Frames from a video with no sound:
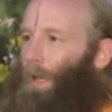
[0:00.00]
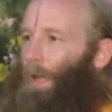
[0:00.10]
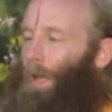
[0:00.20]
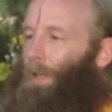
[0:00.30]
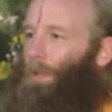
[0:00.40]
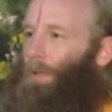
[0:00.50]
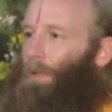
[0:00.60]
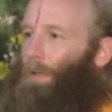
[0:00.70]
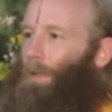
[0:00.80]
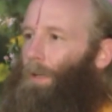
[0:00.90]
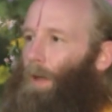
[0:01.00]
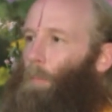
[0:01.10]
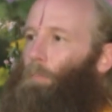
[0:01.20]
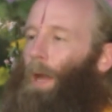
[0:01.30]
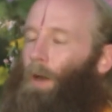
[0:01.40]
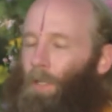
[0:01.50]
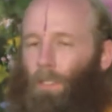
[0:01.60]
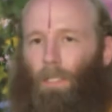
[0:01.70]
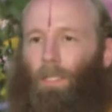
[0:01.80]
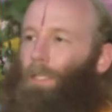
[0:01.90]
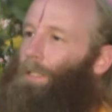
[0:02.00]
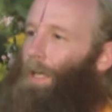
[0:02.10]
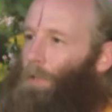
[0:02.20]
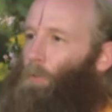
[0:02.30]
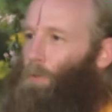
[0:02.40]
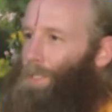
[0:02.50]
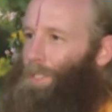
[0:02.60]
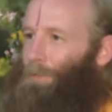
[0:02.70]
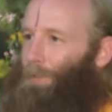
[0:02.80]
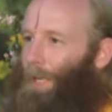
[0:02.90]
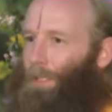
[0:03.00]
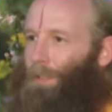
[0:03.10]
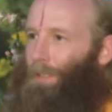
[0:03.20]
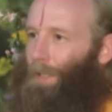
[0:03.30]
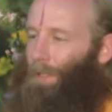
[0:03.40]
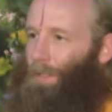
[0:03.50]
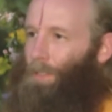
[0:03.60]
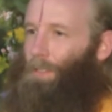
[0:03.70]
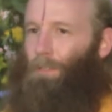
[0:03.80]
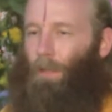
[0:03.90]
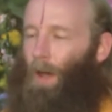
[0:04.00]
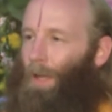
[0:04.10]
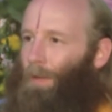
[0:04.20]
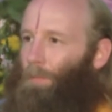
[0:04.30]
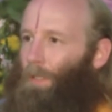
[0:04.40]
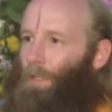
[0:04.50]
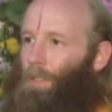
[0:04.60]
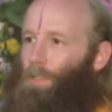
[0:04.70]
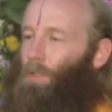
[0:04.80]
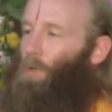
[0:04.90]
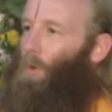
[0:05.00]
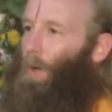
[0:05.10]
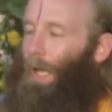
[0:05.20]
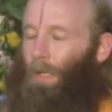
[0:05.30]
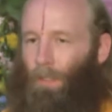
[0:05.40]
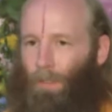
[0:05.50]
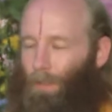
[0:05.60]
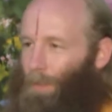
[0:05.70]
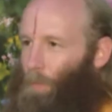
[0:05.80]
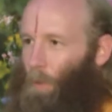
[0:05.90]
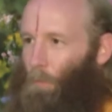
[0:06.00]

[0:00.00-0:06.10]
And apparently he hadn't received anything. At this time, he doesn't know anything about